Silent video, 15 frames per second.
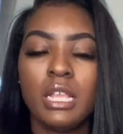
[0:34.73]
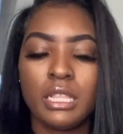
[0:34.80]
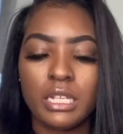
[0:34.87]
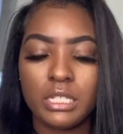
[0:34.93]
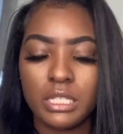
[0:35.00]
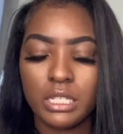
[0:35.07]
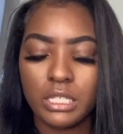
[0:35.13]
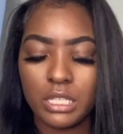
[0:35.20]

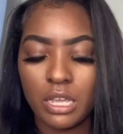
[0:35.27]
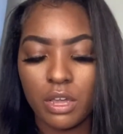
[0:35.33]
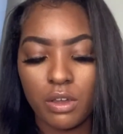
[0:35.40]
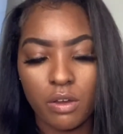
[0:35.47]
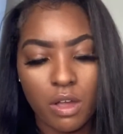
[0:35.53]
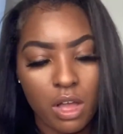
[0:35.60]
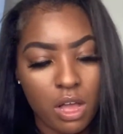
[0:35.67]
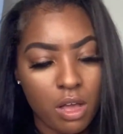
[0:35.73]
This is
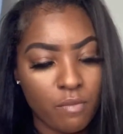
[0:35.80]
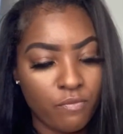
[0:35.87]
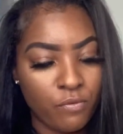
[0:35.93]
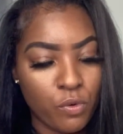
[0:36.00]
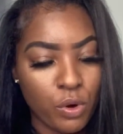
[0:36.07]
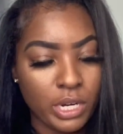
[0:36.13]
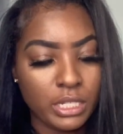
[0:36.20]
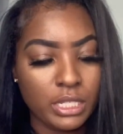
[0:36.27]
their
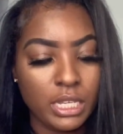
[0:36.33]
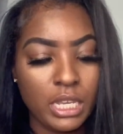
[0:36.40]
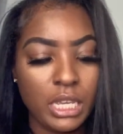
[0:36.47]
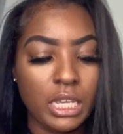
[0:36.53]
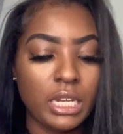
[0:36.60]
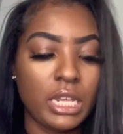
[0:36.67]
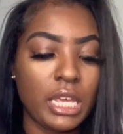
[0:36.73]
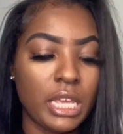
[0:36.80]

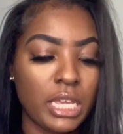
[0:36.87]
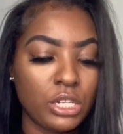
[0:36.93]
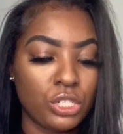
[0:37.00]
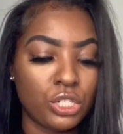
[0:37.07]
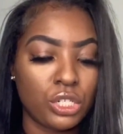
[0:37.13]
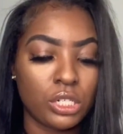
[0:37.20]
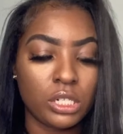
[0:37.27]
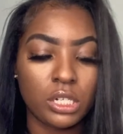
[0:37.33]

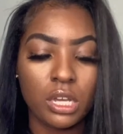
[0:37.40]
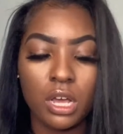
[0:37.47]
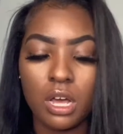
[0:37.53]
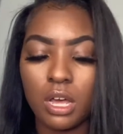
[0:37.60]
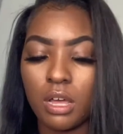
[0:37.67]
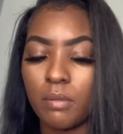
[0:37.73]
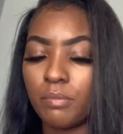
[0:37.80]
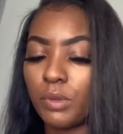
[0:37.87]
14-inch
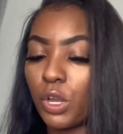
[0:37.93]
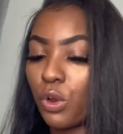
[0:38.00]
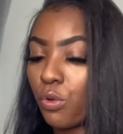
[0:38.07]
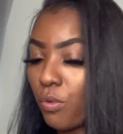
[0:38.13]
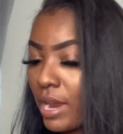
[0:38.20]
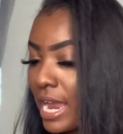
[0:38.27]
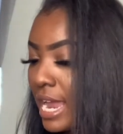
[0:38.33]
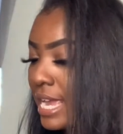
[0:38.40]

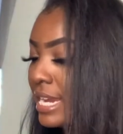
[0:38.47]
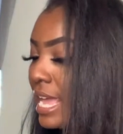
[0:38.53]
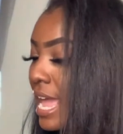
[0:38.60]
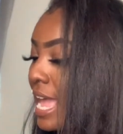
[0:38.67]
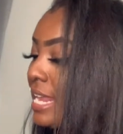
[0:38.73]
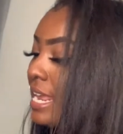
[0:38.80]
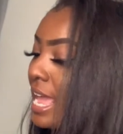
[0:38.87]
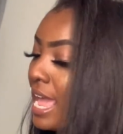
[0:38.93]
grade
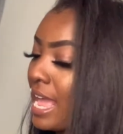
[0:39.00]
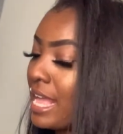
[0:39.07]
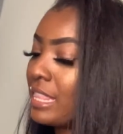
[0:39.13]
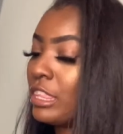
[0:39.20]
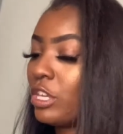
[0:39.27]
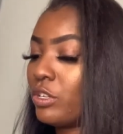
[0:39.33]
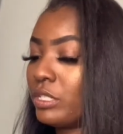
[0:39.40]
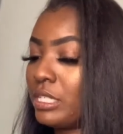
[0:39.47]
8A
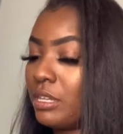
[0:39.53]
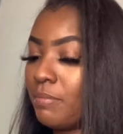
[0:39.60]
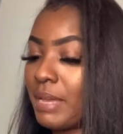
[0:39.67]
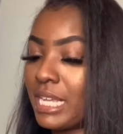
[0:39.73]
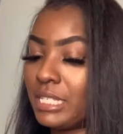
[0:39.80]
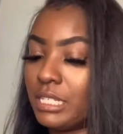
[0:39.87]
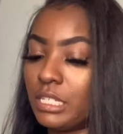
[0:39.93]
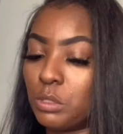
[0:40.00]
13
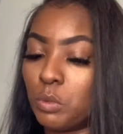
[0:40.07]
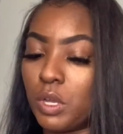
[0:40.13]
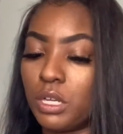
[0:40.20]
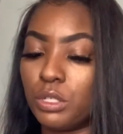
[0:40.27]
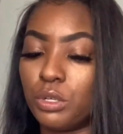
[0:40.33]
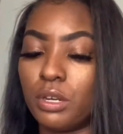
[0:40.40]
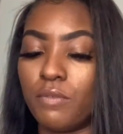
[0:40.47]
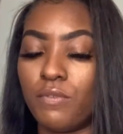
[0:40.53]
by 6
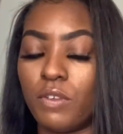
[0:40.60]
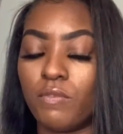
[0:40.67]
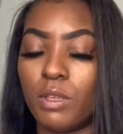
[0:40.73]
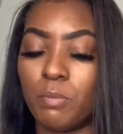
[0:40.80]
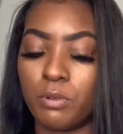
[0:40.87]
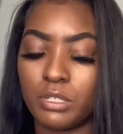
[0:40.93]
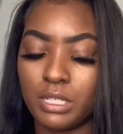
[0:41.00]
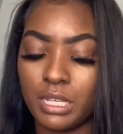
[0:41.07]

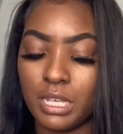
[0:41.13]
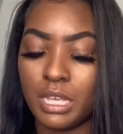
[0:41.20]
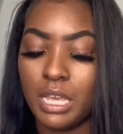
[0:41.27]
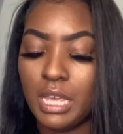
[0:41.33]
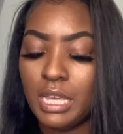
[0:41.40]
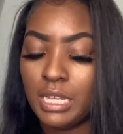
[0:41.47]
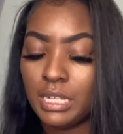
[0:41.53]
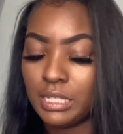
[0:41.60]
150%
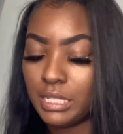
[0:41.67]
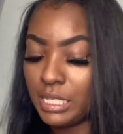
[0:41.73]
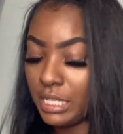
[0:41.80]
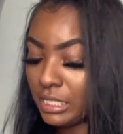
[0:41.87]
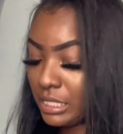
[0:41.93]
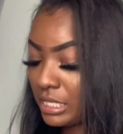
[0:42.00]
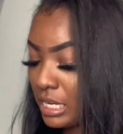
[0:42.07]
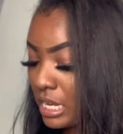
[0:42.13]

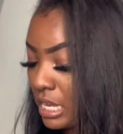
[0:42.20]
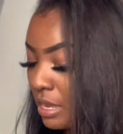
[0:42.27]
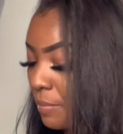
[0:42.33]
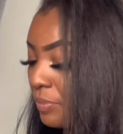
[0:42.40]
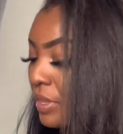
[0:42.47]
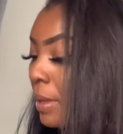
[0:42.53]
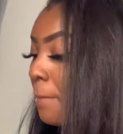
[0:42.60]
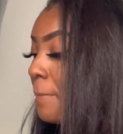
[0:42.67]
density
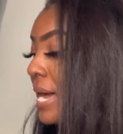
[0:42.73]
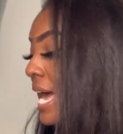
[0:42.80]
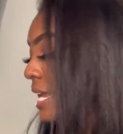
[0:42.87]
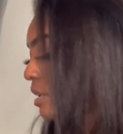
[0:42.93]
body